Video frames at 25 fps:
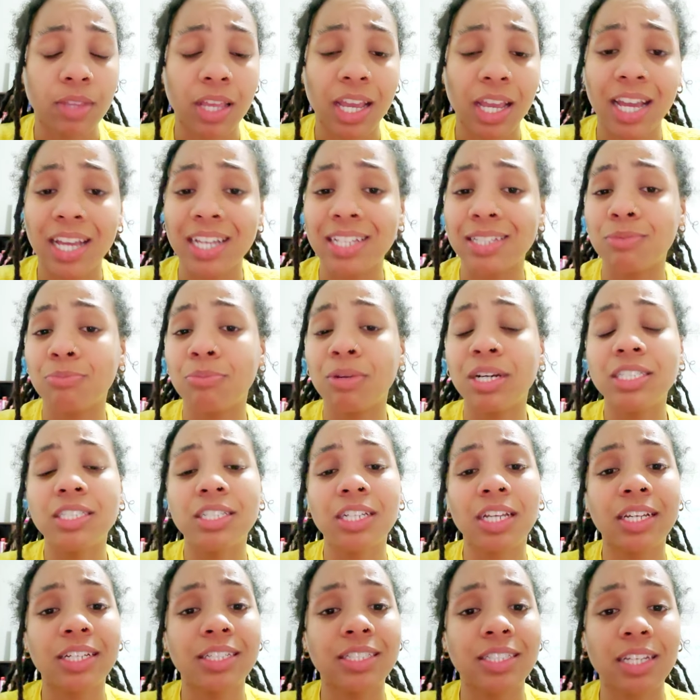As much
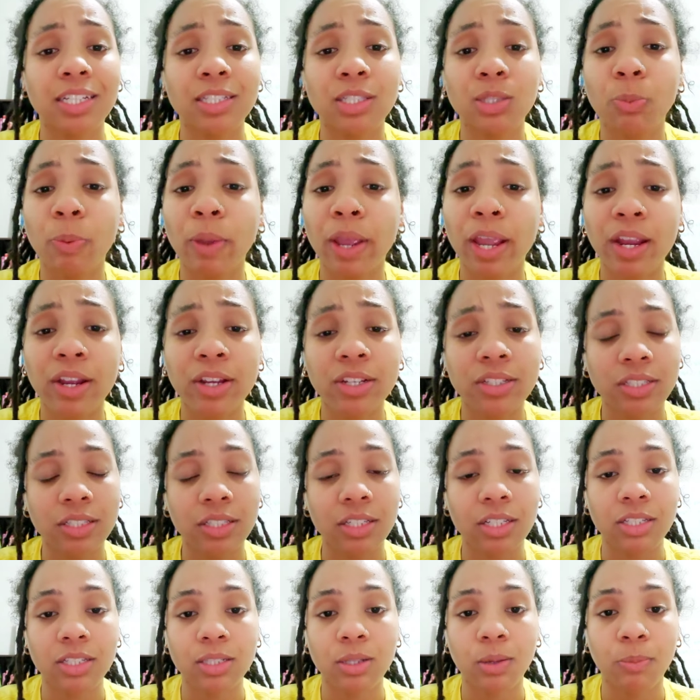as us parents
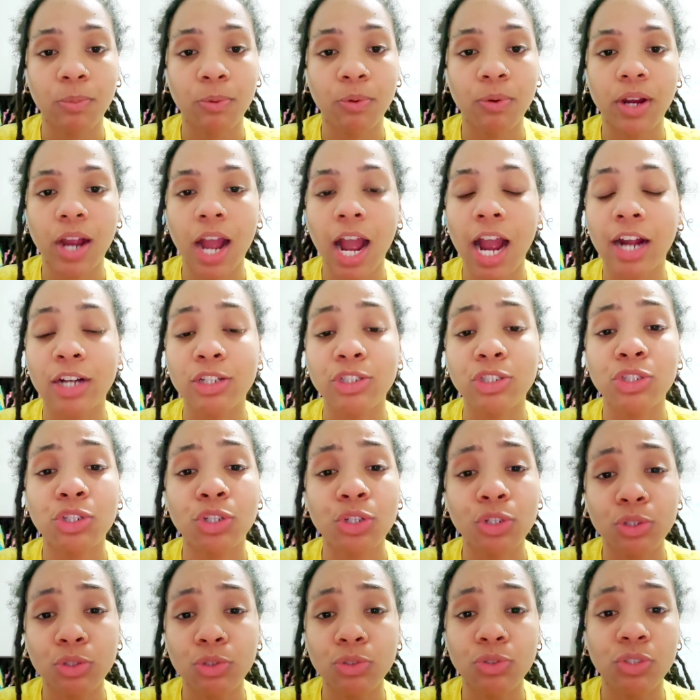need support, our
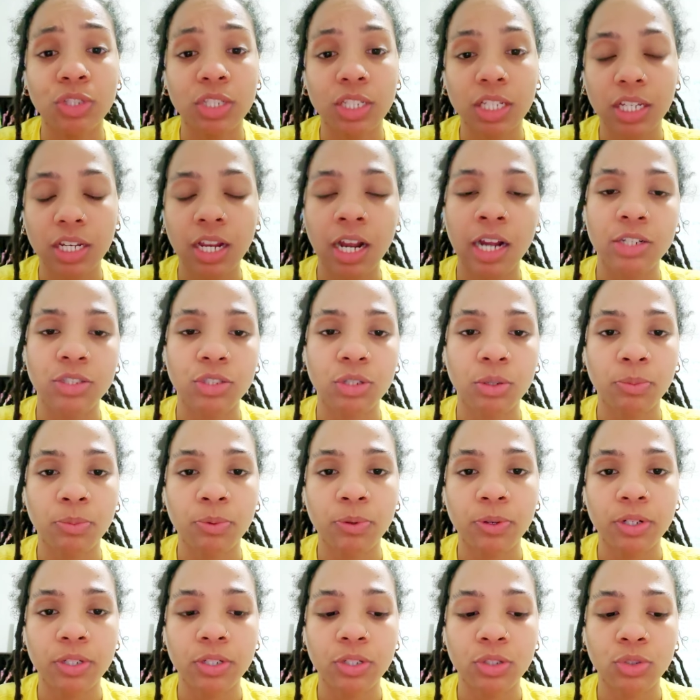children need our
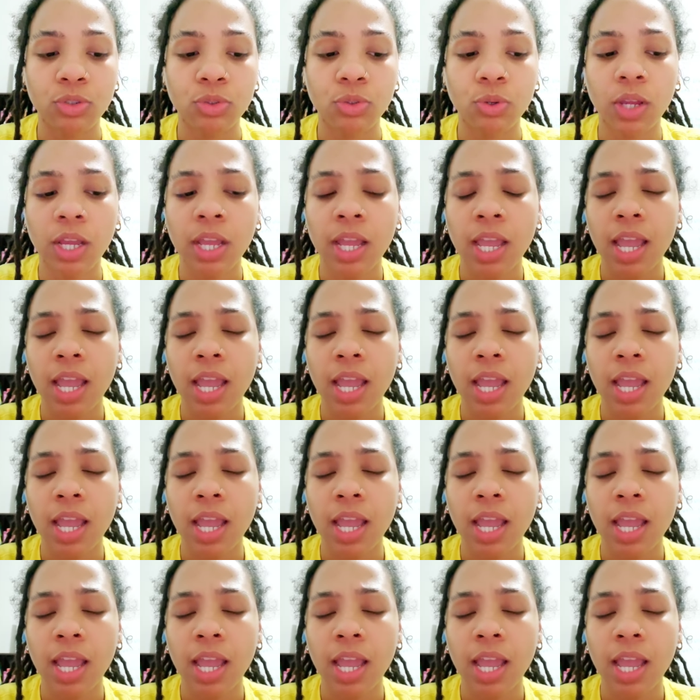support too.